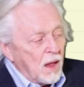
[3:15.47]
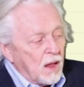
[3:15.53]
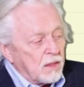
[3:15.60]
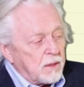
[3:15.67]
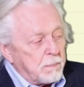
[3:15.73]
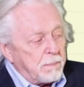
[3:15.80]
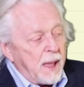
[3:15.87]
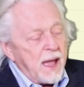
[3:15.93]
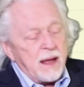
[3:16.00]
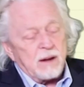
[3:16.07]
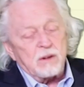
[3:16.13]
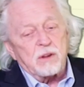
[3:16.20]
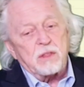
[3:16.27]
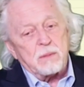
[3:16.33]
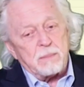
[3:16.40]
The
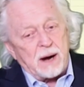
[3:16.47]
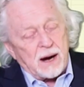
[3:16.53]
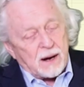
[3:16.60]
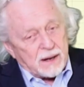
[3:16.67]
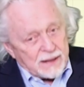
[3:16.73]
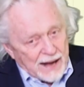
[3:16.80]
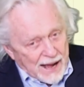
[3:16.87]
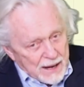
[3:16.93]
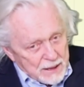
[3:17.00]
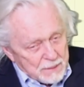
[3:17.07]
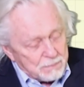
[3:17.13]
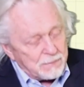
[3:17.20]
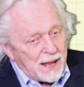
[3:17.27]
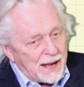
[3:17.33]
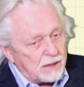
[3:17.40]
pattern of the market. I
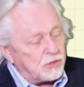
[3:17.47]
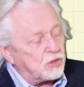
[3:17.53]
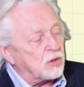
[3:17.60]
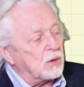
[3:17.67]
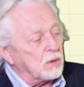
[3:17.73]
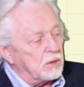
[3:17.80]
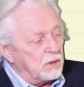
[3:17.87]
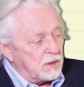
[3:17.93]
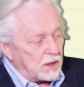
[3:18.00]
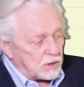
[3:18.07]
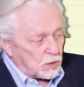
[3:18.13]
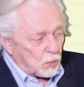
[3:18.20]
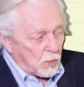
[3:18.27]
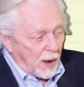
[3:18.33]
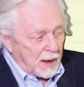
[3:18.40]
am not certain that
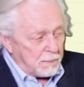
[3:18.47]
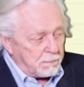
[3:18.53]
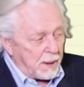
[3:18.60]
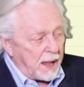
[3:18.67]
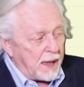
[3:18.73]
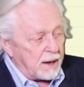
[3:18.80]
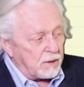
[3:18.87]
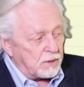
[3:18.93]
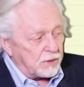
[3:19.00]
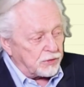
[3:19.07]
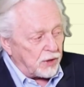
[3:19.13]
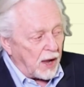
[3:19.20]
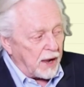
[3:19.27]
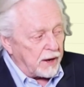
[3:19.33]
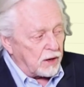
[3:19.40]
the right pattern is
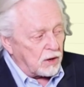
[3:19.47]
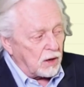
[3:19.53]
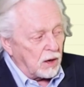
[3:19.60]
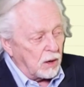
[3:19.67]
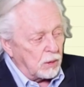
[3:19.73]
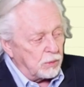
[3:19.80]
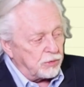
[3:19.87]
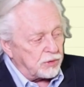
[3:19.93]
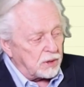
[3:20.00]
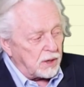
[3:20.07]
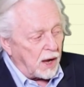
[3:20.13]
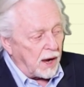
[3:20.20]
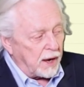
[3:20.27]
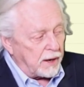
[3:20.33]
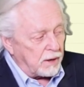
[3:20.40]
higher lows and
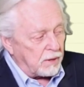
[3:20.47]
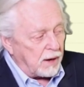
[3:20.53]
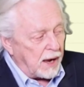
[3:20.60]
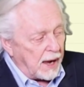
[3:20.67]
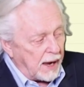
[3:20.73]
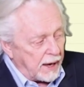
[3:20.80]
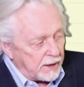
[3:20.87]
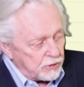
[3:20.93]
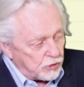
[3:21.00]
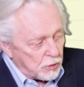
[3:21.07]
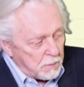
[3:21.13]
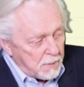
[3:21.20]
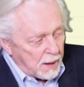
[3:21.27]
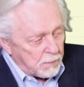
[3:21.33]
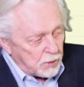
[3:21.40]
higher highs.
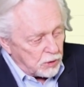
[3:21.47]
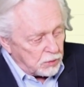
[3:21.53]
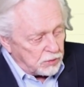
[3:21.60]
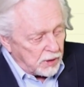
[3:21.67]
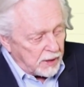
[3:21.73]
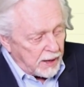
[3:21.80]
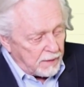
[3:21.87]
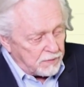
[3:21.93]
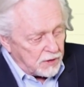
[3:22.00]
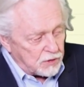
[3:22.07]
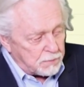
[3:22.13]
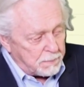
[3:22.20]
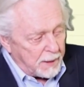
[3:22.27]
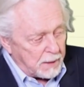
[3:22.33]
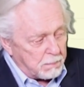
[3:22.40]
Remember, you did have this
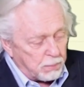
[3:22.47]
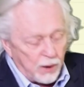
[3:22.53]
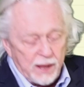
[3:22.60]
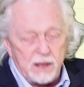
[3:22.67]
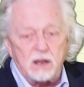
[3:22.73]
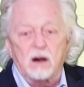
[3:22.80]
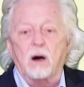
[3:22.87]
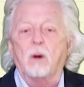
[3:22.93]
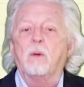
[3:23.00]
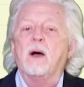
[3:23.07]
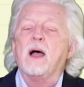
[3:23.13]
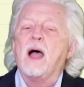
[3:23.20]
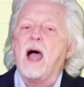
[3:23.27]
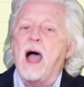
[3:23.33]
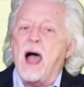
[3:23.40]
big break low.
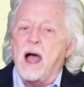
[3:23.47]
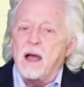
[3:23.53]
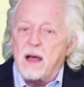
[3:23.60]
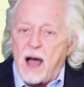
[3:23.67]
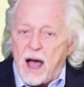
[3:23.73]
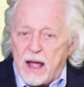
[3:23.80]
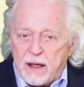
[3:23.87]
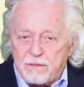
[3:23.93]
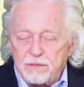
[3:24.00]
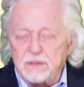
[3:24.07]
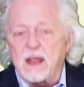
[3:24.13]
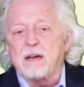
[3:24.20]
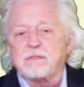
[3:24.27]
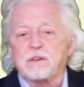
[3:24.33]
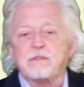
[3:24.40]
I have
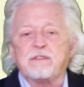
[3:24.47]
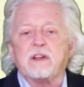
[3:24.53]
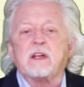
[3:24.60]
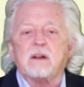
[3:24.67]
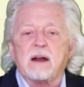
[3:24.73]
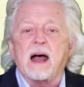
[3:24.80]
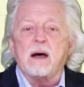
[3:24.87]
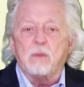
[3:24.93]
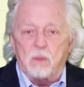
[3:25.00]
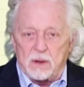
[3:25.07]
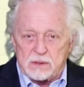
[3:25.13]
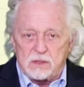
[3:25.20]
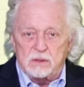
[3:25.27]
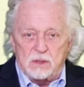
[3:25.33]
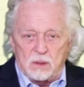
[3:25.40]
never figured out
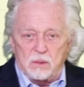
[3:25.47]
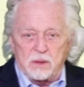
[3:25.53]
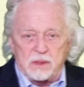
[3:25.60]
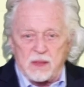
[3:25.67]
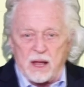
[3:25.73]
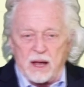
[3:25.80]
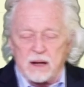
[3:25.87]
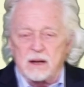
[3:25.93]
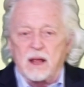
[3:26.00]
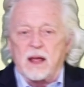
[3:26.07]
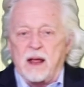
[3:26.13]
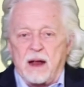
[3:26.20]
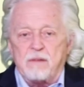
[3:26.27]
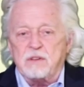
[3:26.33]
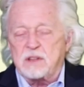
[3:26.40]
what to do with that.
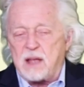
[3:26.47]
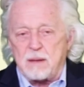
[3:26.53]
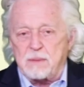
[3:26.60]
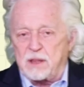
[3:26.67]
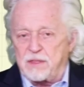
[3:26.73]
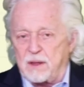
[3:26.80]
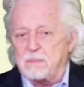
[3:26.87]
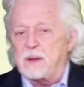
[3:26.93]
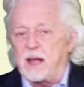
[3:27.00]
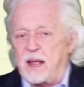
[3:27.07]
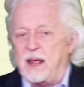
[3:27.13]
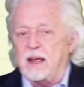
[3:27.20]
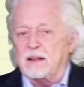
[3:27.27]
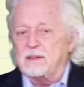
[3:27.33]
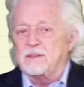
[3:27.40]
Every time I think my
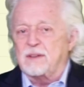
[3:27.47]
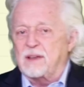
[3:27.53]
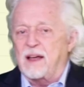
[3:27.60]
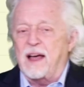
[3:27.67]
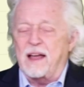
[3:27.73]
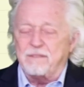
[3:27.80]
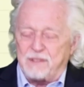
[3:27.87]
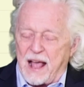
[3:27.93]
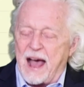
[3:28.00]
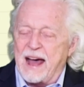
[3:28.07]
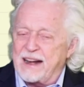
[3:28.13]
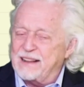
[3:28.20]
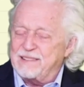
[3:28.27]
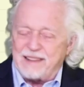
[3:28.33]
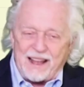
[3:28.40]
hands, I've
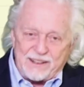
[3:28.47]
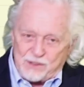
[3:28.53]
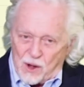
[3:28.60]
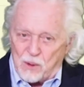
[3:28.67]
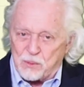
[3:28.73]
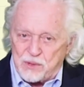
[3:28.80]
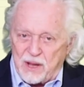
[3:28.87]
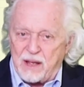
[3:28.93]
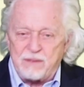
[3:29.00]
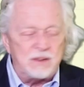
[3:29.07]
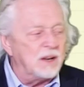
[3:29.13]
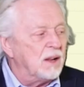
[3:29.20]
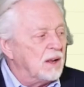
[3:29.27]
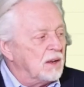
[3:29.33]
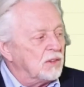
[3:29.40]
got it, I don't have
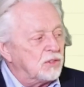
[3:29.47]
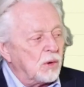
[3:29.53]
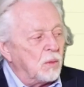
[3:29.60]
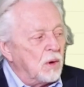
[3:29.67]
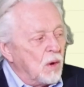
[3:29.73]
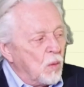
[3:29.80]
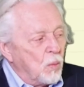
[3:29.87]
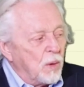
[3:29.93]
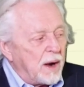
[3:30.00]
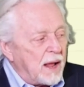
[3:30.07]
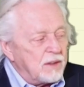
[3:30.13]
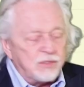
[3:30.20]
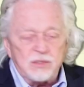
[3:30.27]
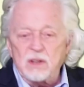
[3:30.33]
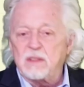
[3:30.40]
it. So when
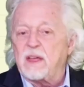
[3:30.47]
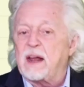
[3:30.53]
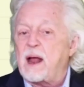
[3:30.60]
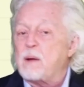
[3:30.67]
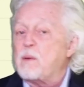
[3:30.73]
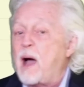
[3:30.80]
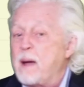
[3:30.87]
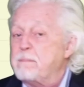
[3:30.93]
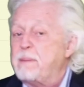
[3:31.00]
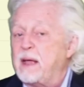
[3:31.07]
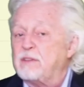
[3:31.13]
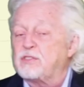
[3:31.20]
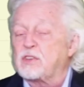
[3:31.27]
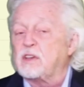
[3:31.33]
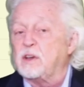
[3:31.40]
I see that, I
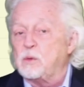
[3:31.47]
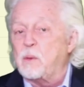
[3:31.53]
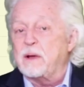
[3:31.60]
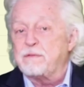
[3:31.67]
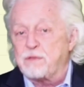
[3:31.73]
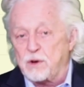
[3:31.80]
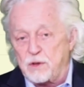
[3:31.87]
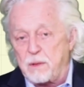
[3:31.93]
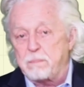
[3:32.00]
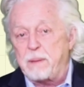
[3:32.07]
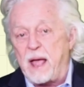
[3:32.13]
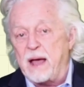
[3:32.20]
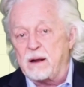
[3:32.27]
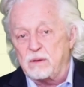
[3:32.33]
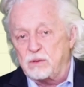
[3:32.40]
basically wait for the
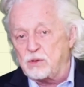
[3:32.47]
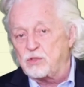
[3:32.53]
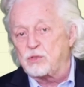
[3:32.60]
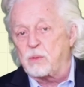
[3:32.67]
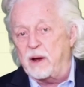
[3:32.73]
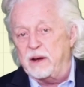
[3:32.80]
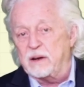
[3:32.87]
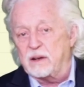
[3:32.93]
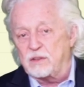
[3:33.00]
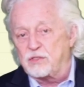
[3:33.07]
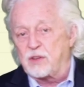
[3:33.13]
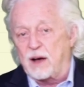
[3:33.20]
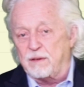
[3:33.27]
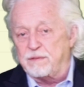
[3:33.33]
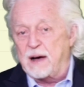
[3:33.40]
pattern to straighten
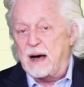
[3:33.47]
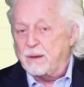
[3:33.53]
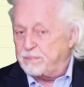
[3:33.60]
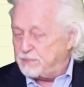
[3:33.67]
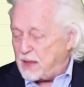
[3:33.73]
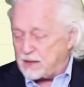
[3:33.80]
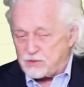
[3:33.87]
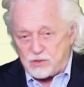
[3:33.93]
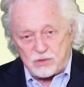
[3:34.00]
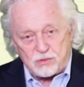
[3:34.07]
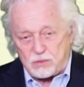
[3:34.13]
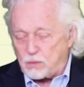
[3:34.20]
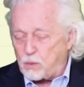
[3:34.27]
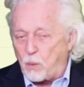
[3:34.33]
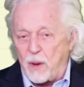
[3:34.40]
itself out. That's
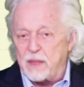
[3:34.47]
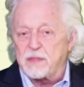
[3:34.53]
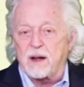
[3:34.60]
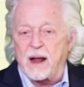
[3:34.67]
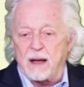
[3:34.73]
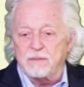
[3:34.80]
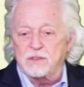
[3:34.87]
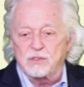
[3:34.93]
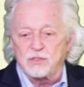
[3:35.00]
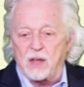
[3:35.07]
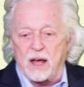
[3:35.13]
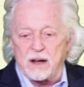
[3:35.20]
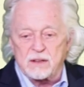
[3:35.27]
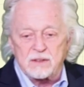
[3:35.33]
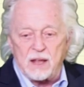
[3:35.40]
just the way that I've
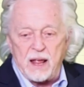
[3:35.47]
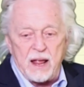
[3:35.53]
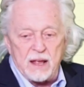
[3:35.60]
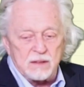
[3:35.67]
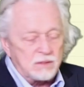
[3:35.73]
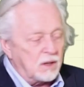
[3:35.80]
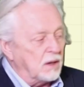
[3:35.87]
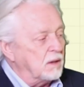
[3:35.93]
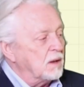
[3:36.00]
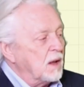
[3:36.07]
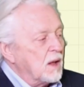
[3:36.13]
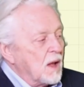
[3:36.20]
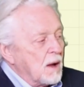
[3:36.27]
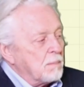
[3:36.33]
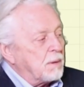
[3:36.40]
decided to handle it.
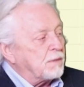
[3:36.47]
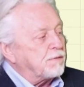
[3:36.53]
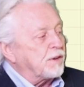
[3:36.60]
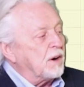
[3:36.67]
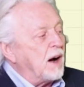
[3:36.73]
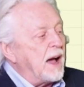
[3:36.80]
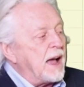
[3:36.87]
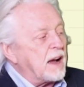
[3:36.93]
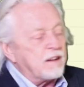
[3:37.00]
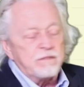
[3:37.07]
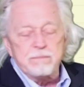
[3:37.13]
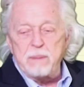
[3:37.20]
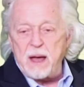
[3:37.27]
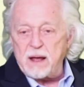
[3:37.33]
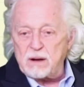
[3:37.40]
But for lack
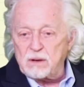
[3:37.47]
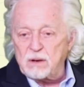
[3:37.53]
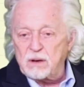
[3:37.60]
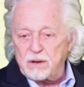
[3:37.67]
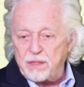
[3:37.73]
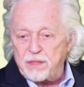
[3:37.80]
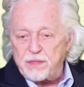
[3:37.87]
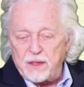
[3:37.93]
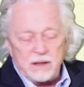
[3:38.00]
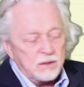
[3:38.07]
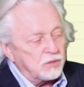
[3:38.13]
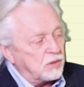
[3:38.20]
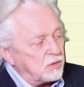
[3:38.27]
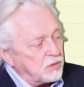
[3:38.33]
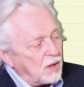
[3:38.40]
of better
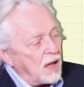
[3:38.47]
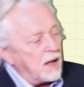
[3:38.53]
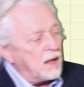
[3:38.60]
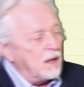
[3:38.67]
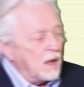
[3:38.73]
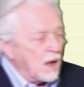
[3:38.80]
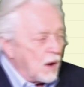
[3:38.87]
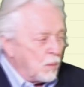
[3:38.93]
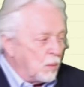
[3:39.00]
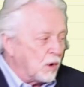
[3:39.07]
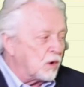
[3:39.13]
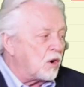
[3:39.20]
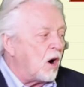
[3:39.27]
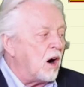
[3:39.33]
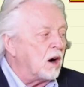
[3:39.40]
things to say, we'll
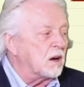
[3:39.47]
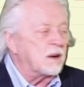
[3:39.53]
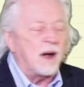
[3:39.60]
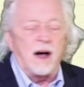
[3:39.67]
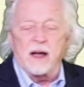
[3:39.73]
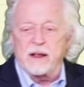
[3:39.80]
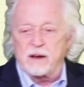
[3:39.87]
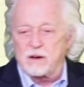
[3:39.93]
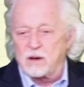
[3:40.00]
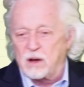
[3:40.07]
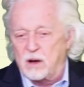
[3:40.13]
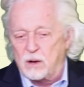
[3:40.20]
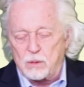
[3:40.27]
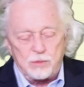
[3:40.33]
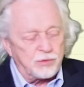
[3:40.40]
call it higher
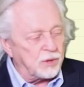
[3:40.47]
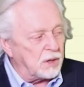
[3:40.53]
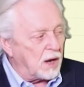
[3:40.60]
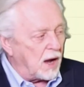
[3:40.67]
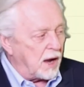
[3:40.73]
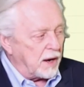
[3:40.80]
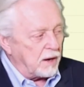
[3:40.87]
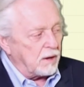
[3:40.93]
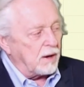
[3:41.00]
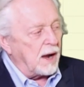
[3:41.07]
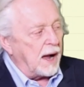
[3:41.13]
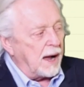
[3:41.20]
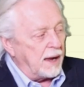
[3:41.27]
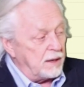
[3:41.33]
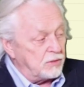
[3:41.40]
lows and higher
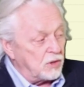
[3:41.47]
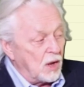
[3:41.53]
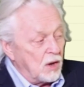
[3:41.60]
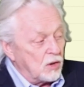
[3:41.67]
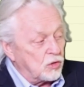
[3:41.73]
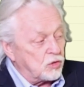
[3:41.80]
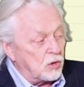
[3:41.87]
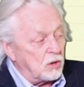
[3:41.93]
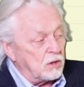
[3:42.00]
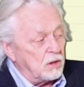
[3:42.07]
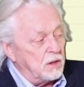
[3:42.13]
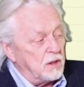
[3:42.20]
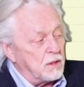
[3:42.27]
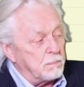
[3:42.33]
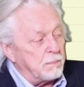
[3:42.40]
highs.
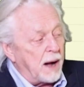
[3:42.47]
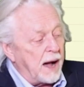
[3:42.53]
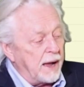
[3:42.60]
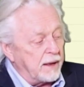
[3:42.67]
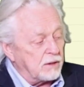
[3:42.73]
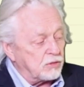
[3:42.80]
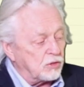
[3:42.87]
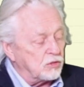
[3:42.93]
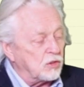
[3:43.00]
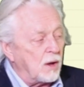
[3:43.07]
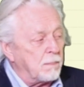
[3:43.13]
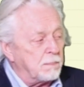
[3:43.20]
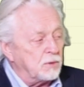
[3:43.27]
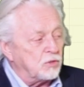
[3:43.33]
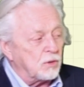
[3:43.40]
Certainly the bias is
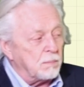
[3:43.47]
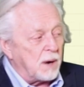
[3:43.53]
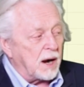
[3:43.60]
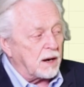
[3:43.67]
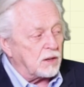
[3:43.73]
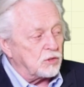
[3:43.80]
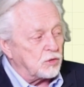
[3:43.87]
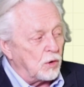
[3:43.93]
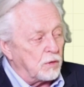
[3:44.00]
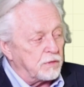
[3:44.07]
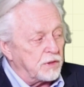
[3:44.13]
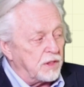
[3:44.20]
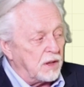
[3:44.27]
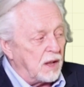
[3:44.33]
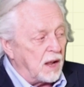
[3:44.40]
up as the market's
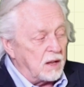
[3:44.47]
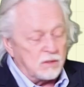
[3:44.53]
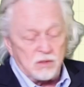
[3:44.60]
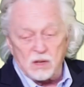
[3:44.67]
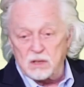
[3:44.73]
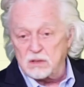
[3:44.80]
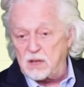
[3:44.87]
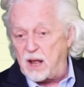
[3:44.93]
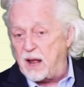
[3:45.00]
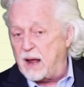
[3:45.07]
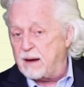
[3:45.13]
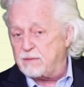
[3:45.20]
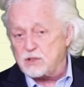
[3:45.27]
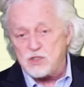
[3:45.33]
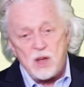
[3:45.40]
over the 18-day
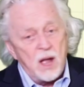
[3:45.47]
average.